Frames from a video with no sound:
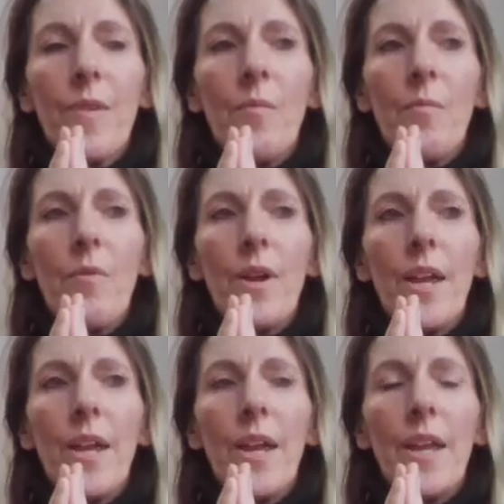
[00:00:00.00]
And
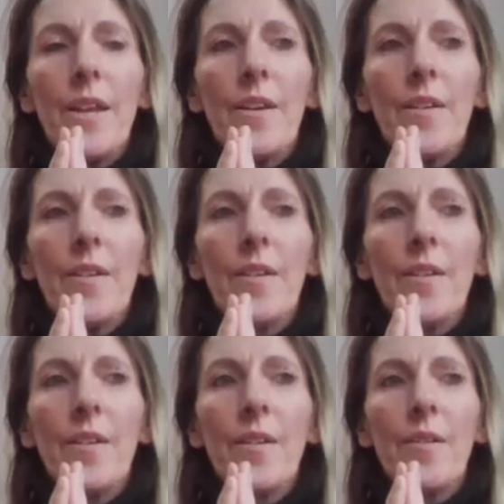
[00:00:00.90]
bringing in
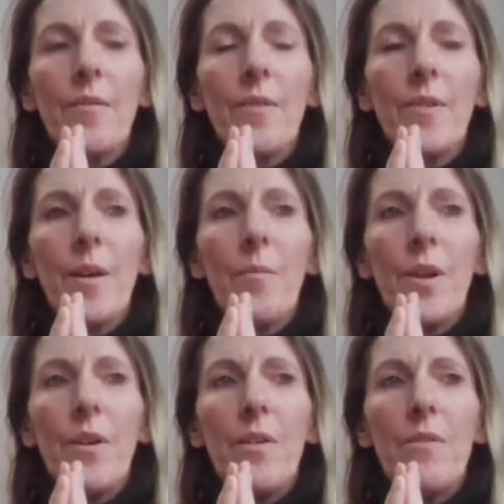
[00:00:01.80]
with that
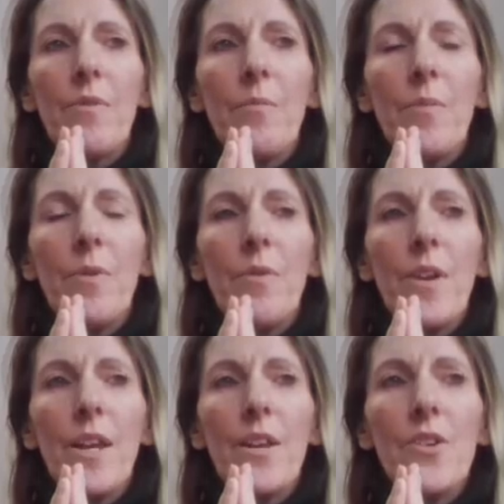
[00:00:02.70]
beautiful moon
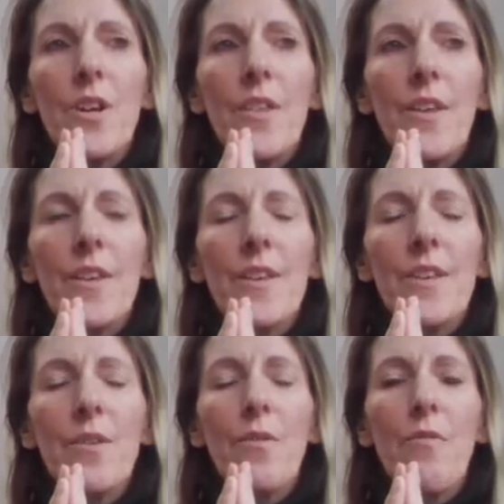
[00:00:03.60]
energy, that
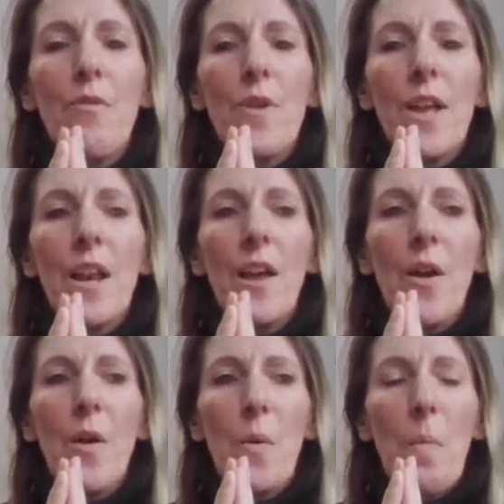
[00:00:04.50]
silvery
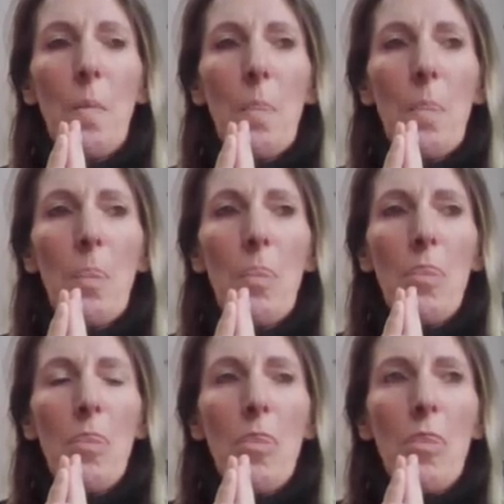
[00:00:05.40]
glow
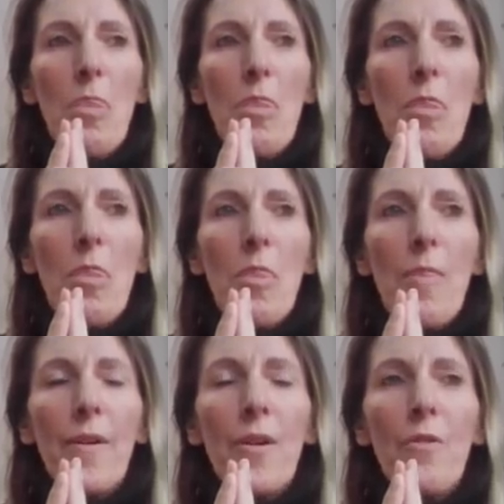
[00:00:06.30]

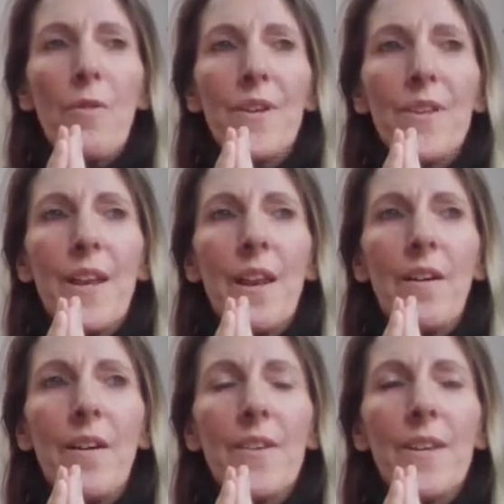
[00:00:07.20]
that
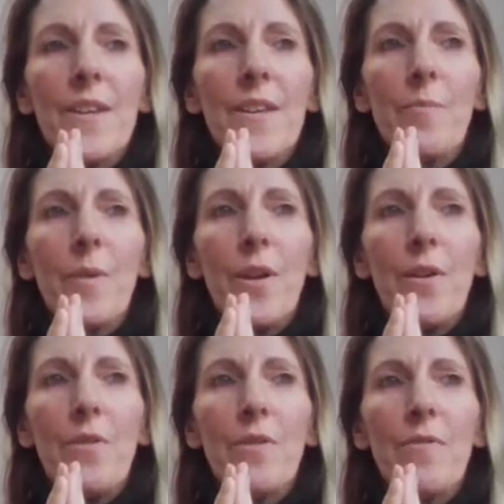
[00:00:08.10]
crystallizes
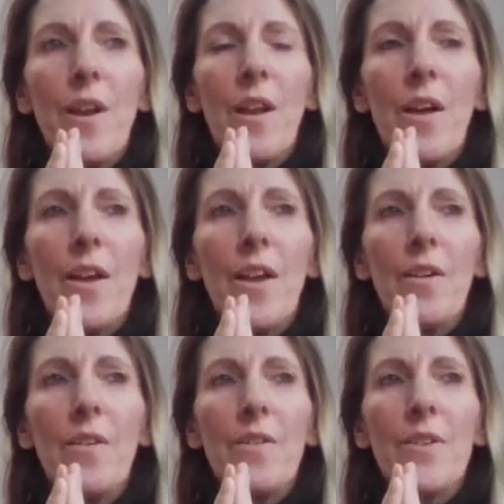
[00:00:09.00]
beautiful light
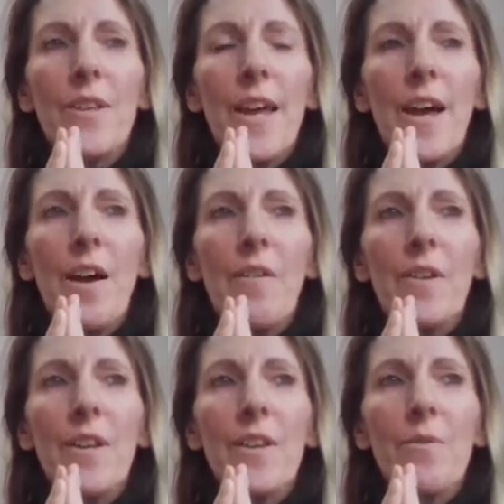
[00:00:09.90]
codes
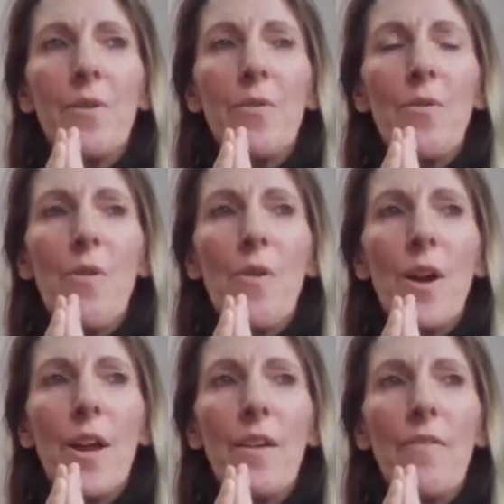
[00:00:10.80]
down into our
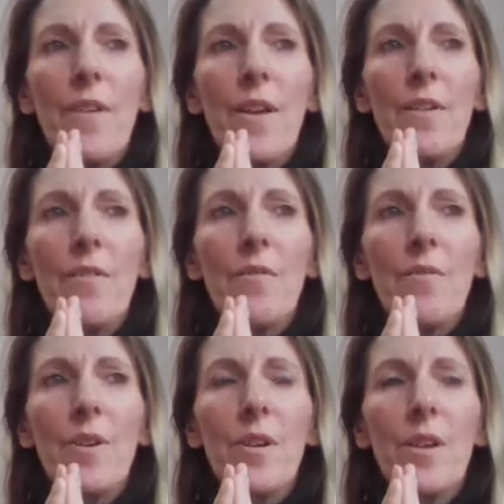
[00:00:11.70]
auric
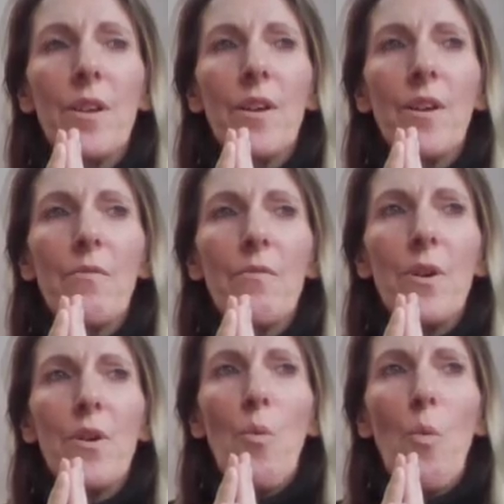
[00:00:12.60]
field,
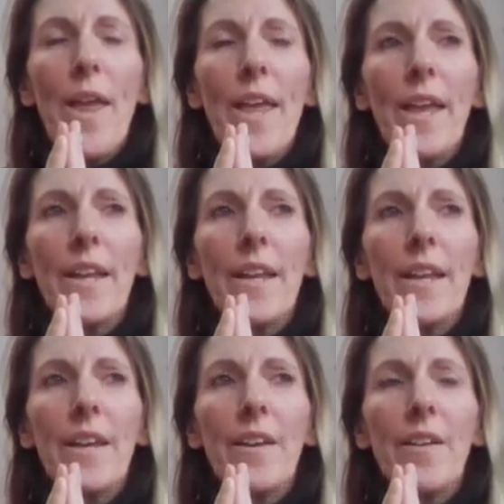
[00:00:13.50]

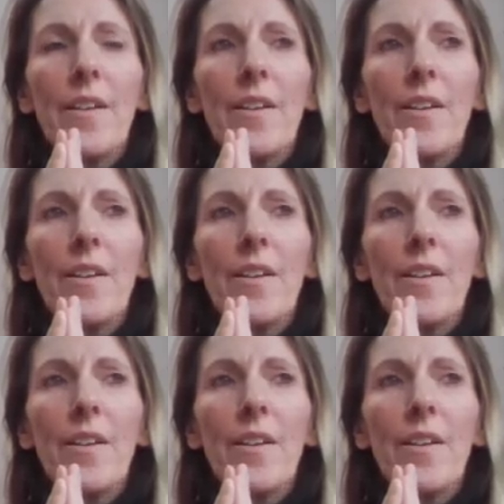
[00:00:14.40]
reawakening